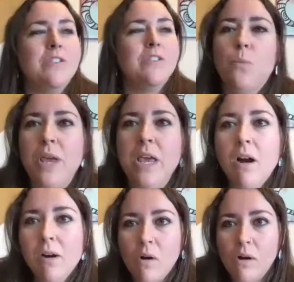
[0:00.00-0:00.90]
So we
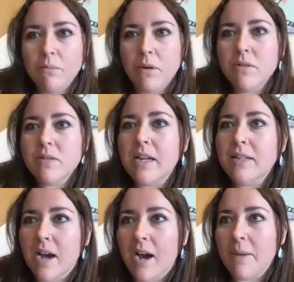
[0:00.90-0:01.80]
are almost at
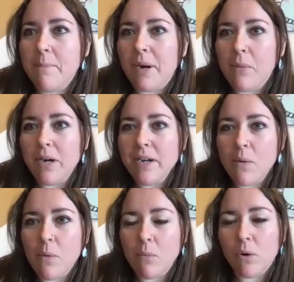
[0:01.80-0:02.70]
time, but I wanted to
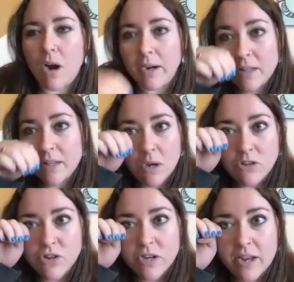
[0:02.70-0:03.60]
get one more audience
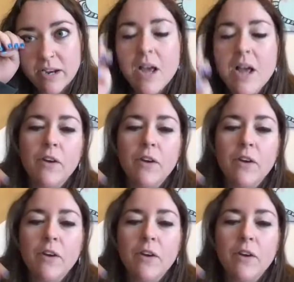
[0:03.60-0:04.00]
question in.